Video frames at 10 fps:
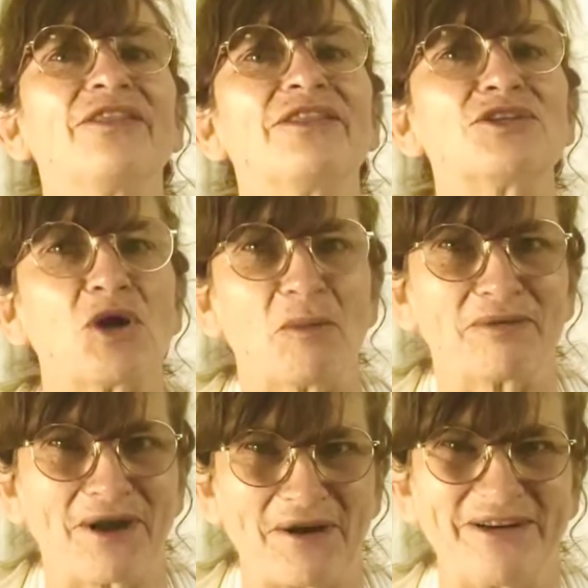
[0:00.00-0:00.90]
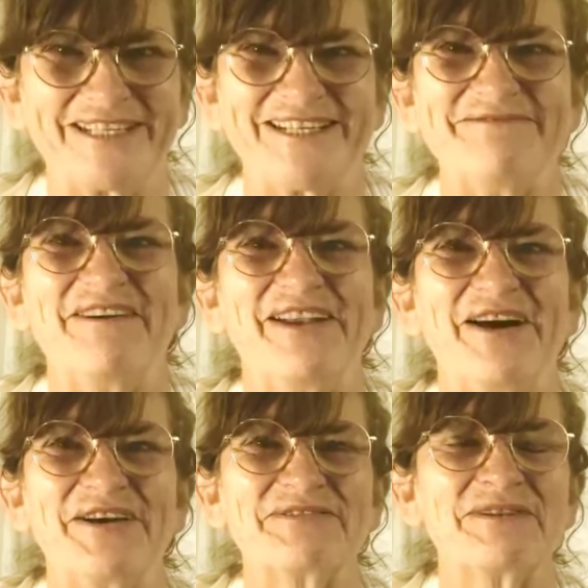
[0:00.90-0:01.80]
the top priority in my
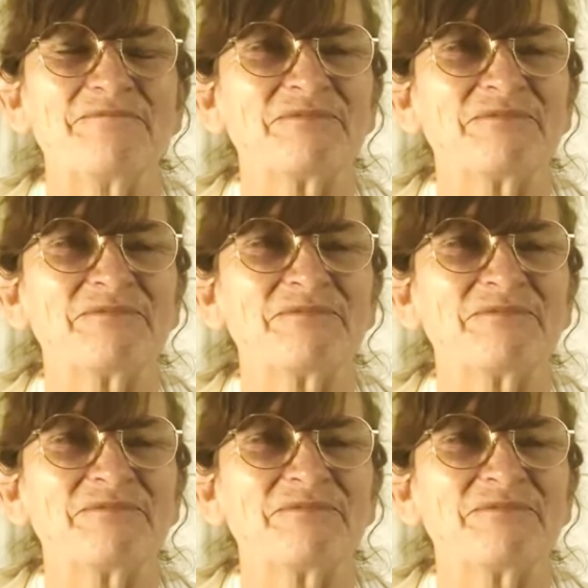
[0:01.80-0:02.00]
life.